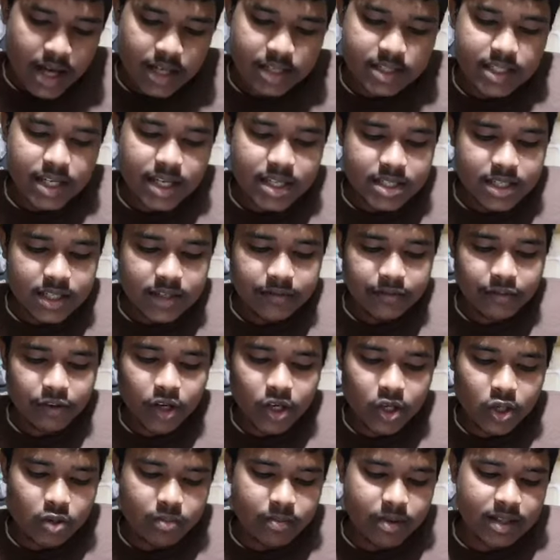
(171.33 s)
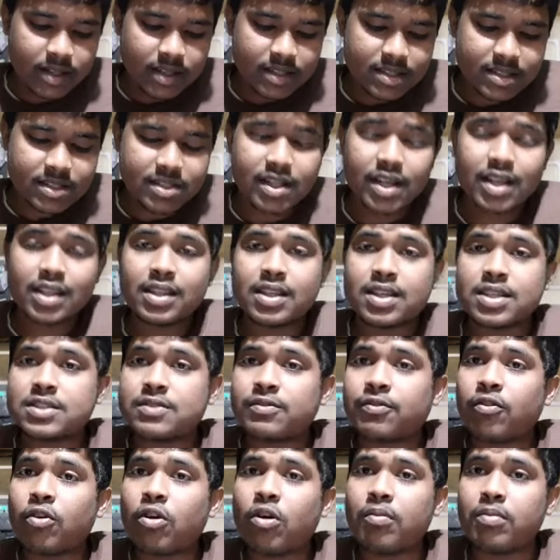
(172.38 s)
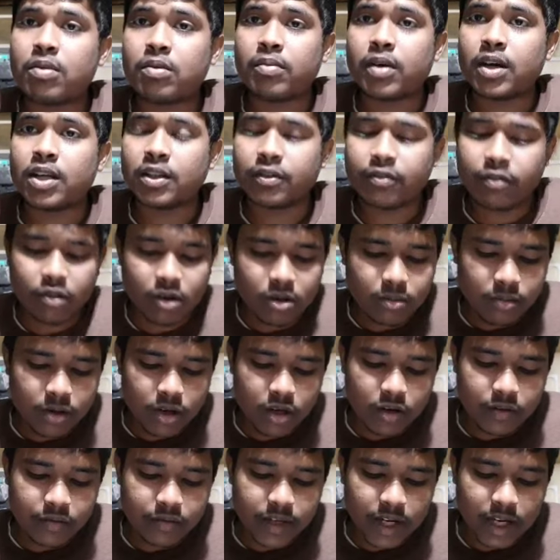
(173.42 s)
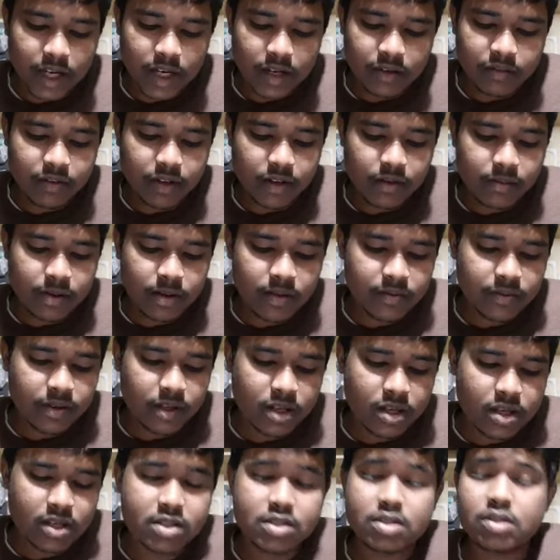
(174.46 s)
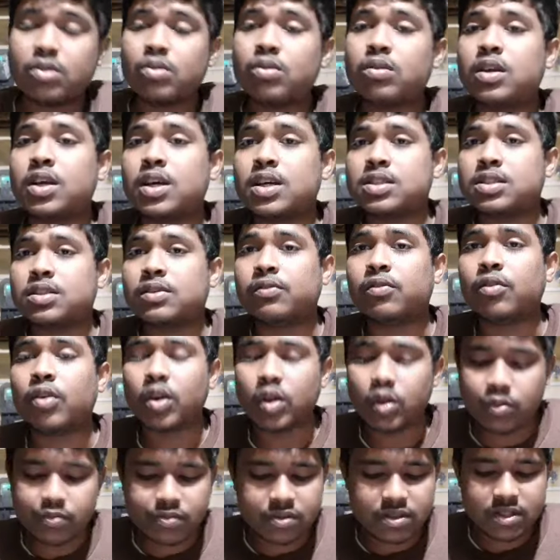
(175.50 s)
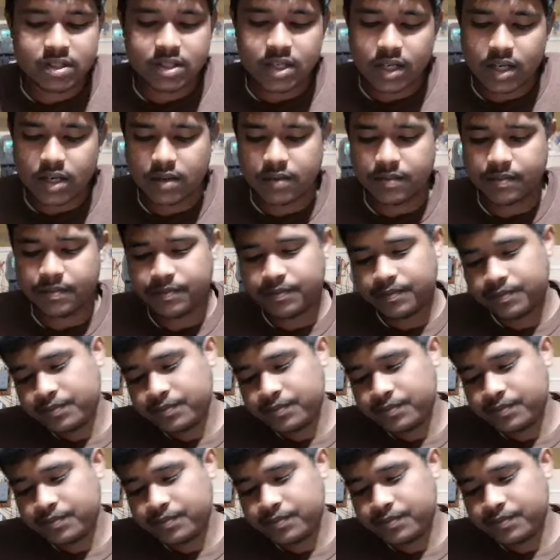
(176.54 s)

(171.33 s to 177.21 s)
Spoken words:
a change in volume, and the strain thus formed by the formula of delta V by V is known as the volume strain,